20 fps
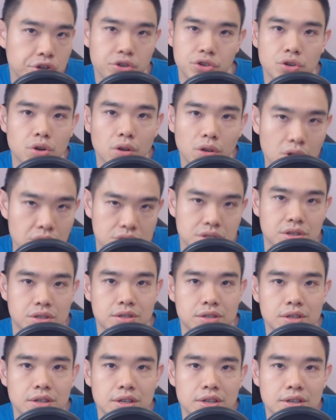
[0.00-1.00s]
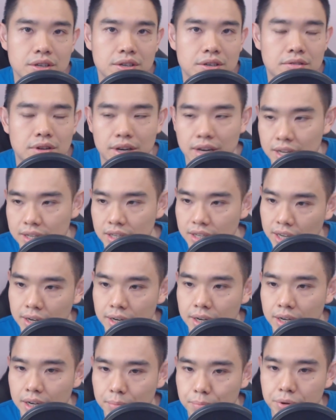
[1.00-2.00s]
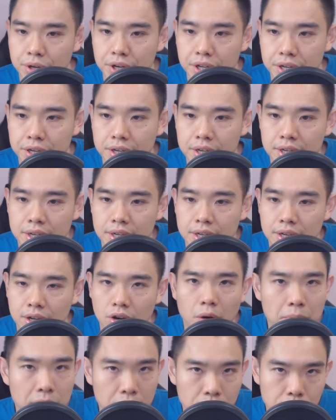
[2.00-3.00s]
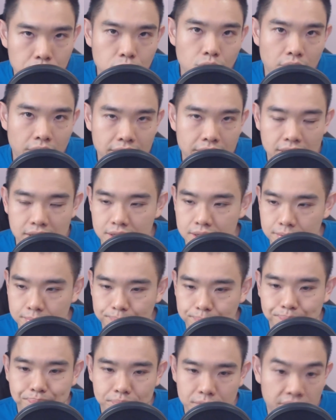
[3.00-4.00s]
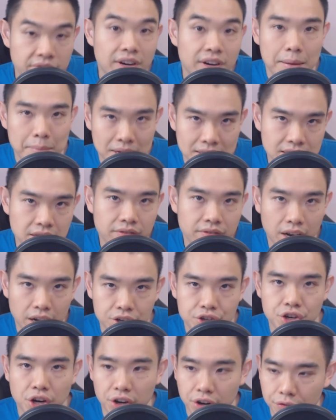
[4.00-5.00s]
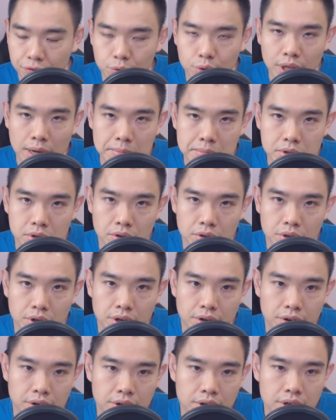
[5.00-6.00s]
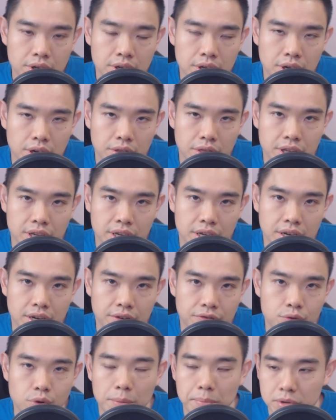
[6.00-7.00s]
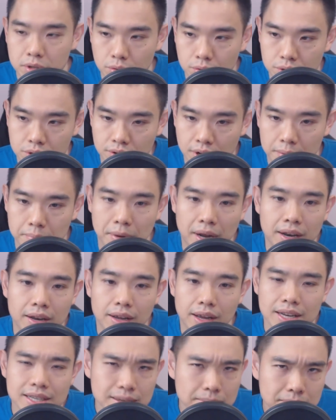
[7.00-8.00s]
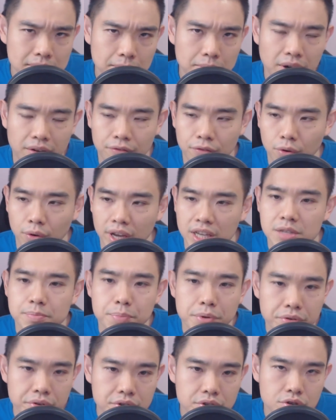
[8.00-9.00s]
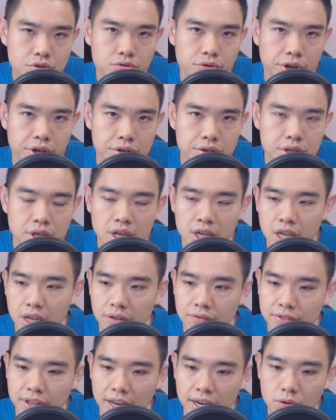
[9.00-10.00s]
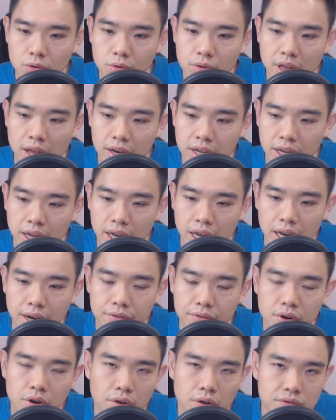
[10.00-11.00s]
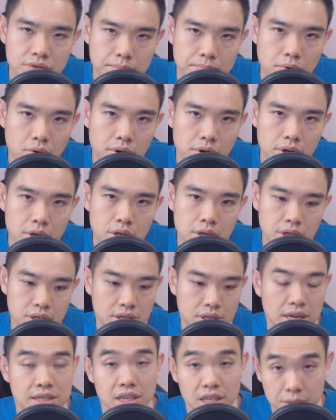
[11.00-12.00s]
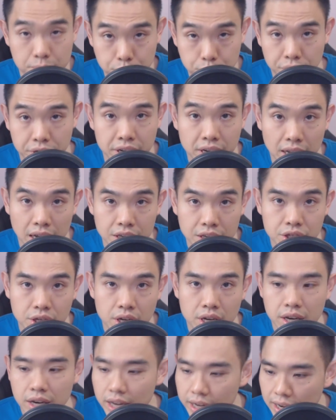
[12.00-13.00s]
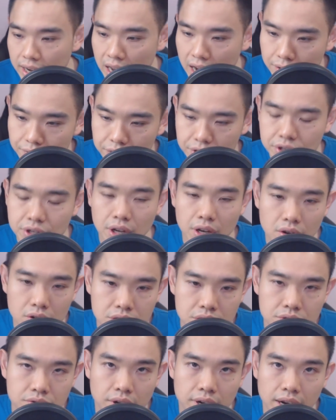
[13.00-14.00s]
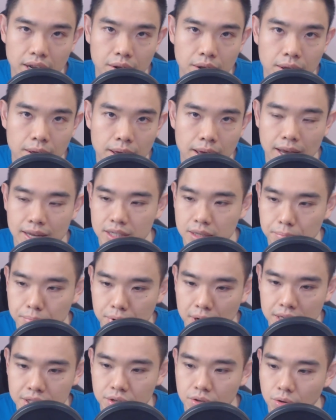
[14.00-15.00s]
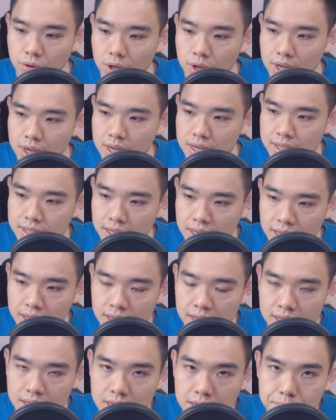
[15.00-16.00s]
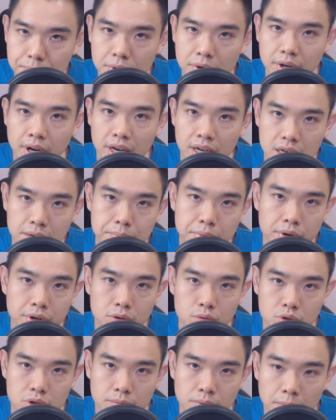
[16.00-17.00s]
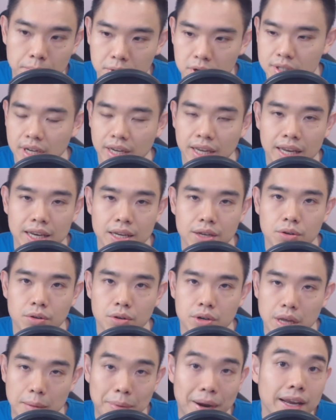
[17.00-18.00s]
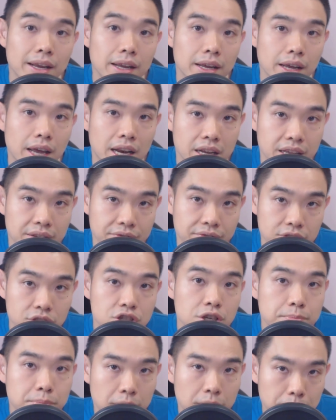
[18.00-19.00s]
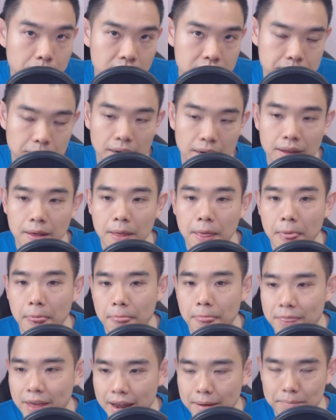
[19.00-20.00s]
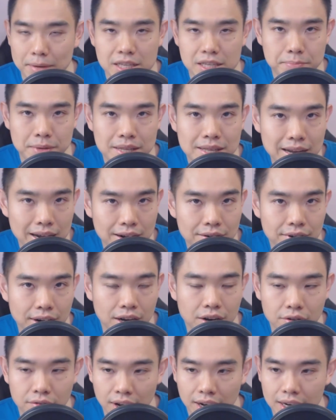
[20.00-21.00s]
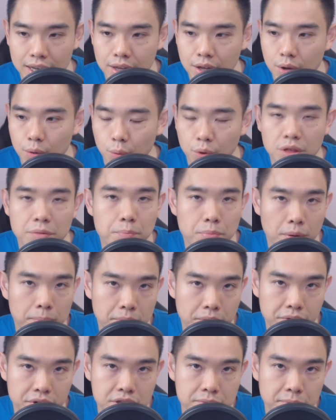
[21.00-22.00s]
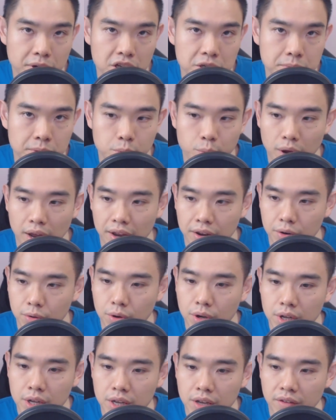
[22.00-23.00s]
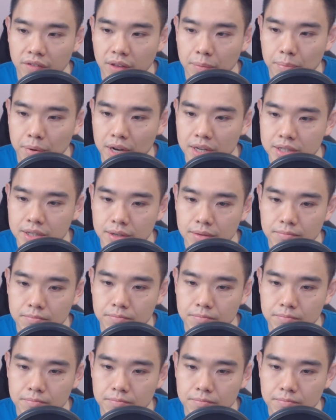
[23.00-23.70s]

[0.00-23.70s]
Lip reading: into your losses, right? That's again a pretty common rule, right? That's even I myself, I share it a few times on the few episodes, right? But at the same time, right, for experienced traders, if they know that the area of support is, let's say, is pretty large, they can average their losses, right, as the price, sink in deeper and deeper into support, because they're getting, they're buying at an even cheaper price. But that must be done, right, correctly with proper risk management, where, if the price